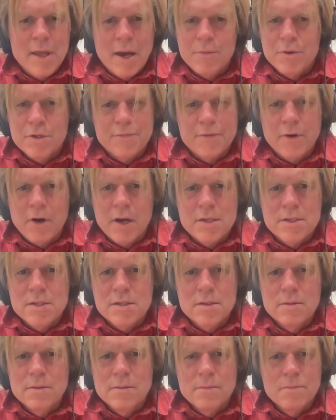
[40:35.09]
That was for
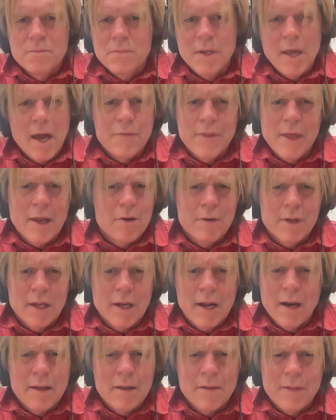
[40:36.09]
us. Yeah, they don't
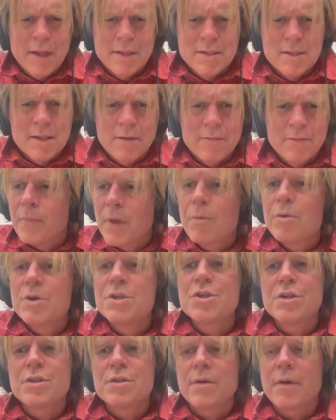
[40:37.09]
need any of that stuff. It
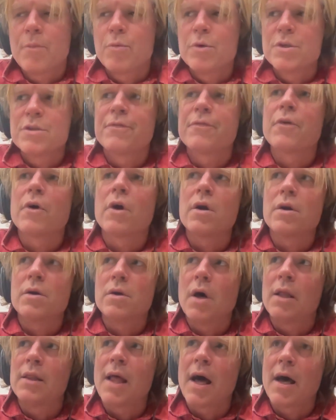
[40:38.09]
was
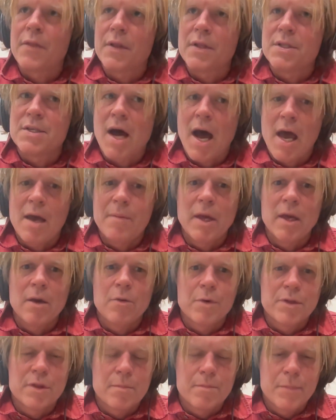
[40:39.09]
for a lot of the timing
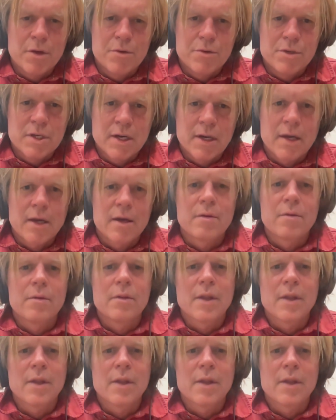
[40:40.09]
with the music.